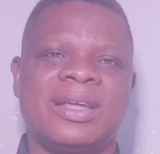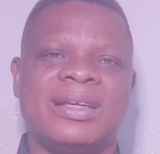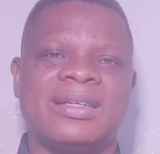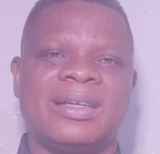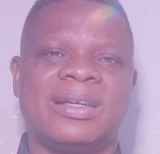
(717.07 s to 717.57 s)

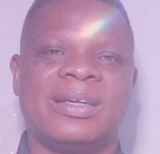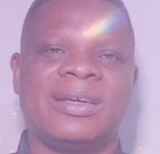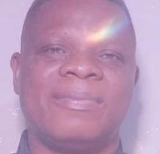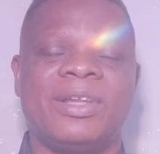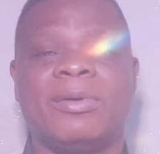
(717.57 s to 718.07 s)
that the
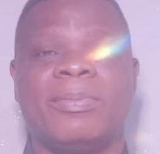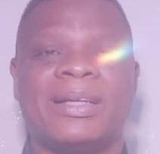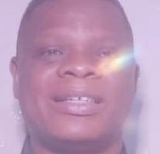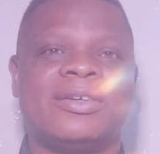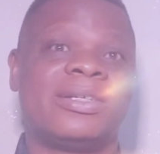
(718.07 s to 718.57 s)
Labour
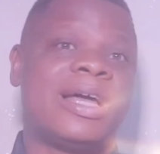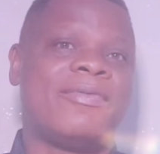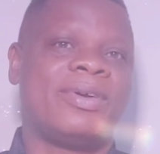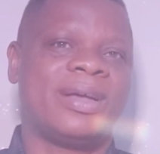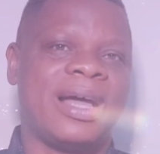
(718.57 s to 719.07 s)
Party doesn't
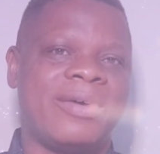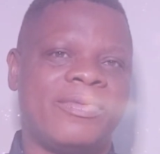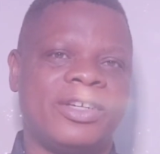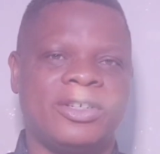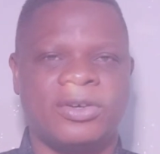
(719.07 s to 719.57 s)
have a